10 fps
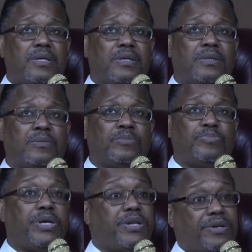Um,
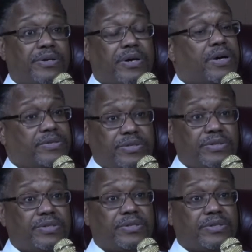Peter
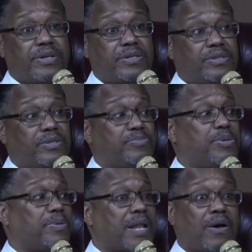cussing Jesus, cussing
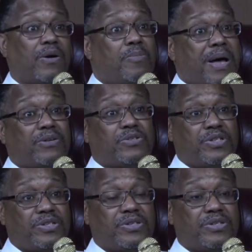people out about
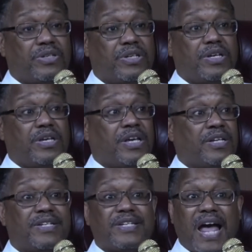Jesus mm-hmm.
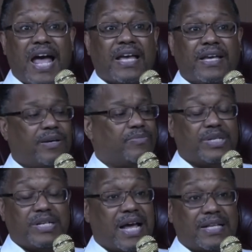and denying him
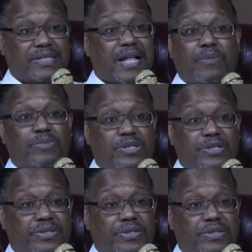did not stop
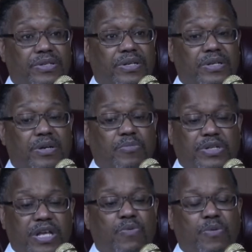Jesus. Right.
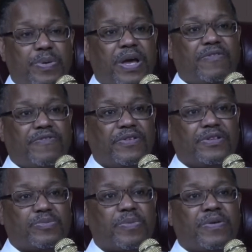But they were painful
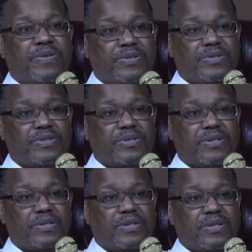experiences.
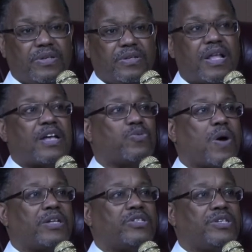Mm-hmm. That's
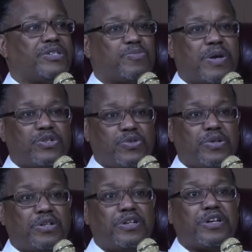why Jesus made
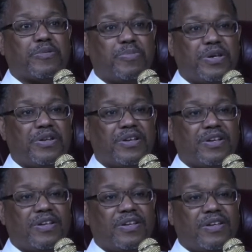sure to look at Peter.
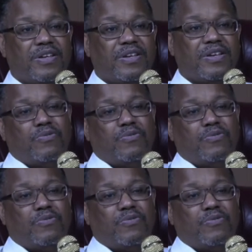Mm.